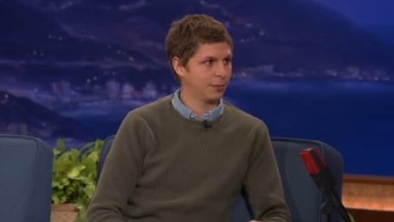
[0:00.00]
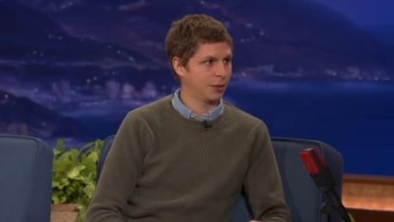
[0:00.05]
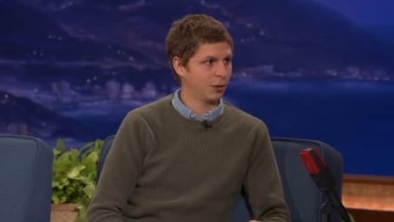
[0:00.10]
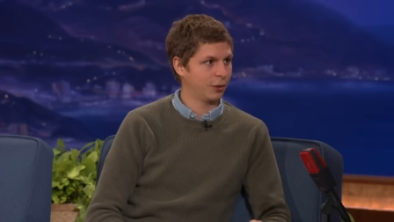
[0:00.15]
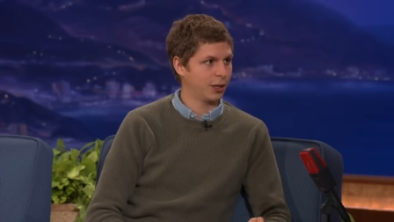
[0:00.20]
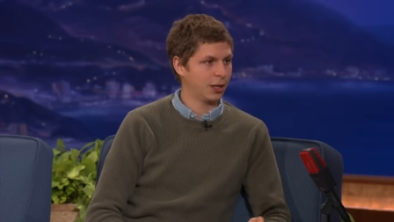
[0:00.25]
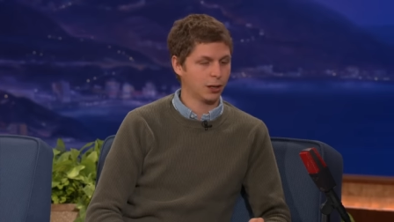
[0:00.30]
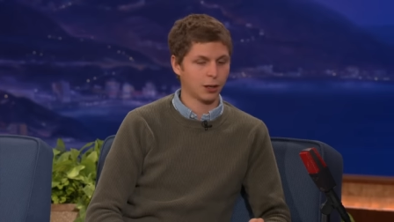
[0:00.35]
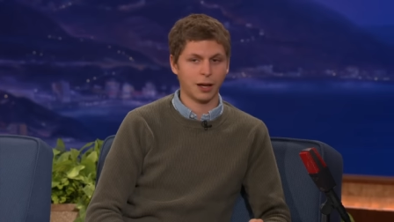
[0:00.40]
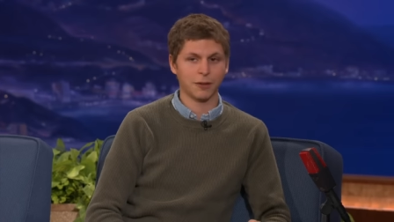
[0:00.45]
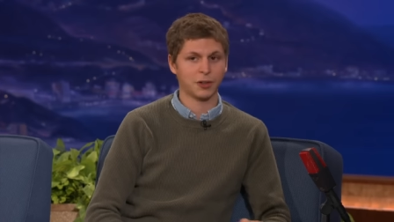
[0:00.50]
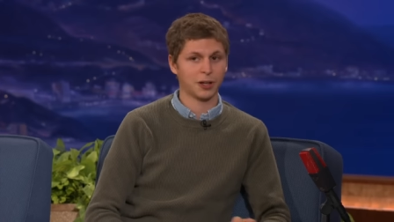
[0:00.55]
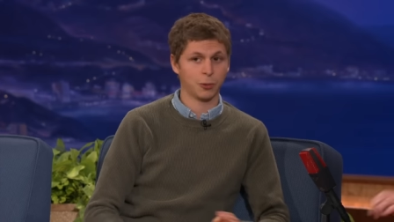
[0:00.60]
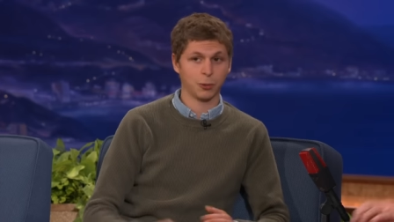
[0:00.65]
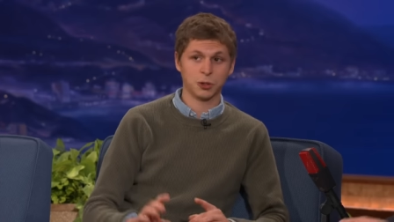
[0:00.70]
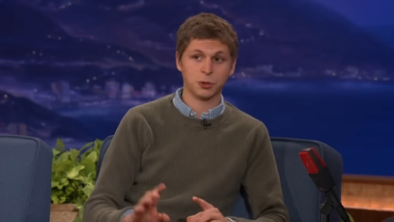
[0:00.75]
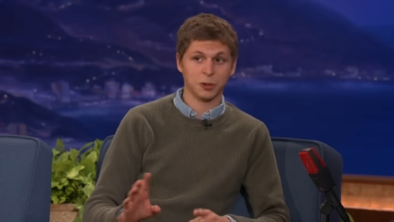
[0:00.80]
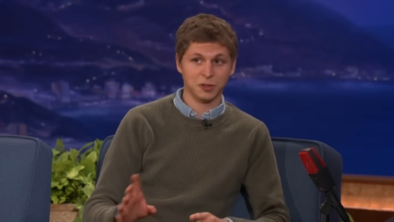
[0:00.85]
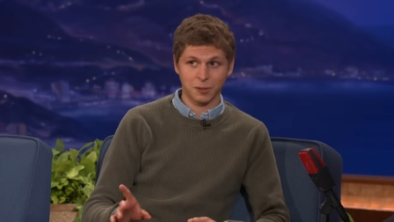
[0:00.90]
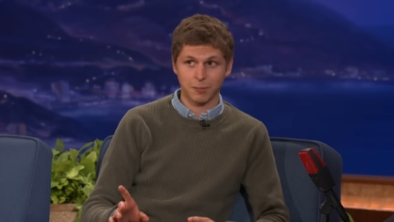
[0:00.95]
Nokia Live Center,
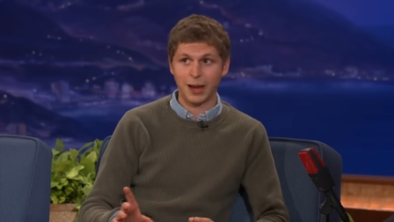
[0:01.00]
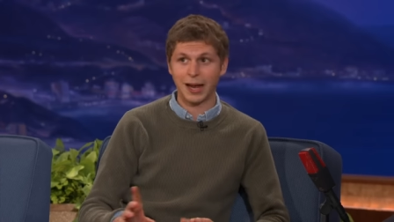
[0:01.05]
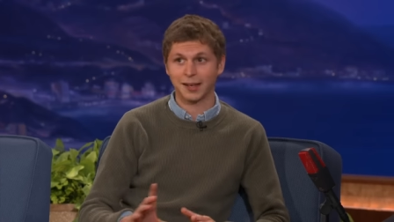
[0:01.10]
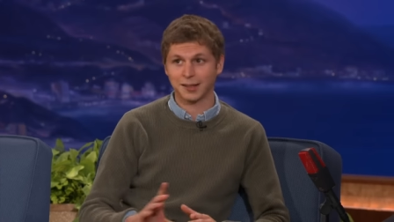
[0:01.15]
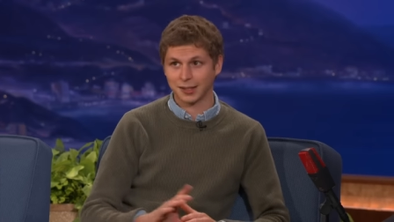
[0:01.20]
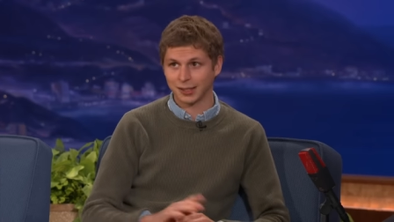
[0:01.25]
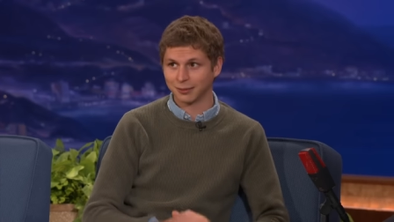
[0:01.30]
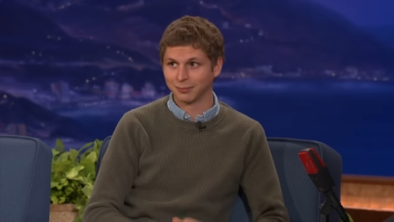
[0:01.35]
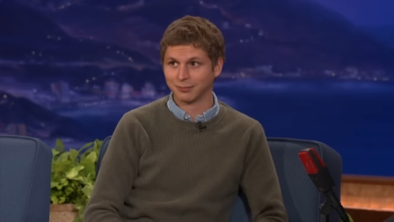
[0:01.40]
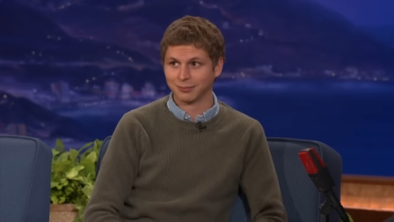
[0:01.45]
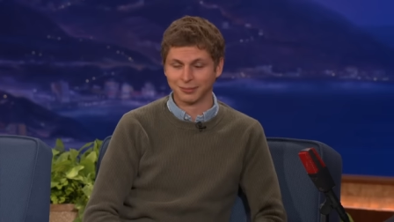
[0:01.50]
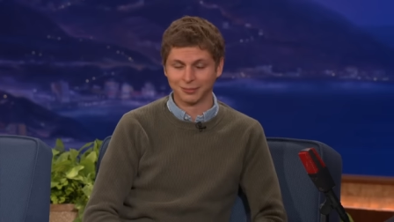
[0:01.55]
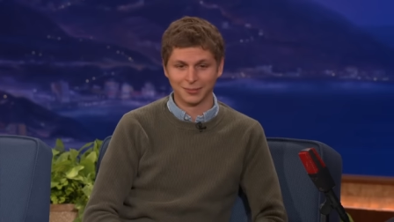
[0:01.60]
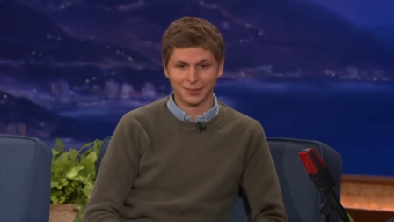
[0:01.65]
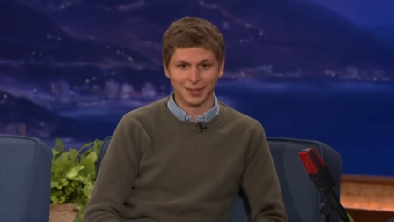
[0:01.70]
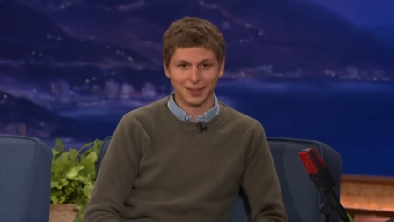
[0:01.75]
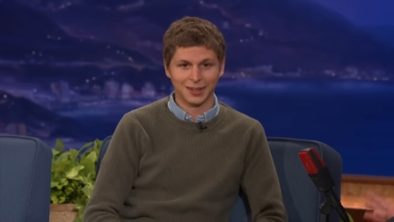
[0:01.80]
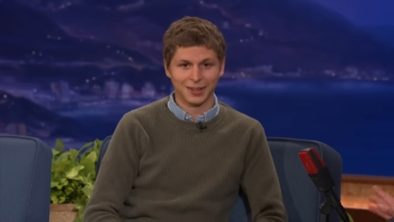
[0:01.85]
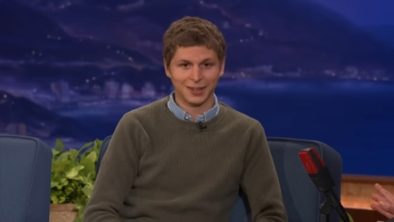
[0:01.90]
which was amazing. Okay.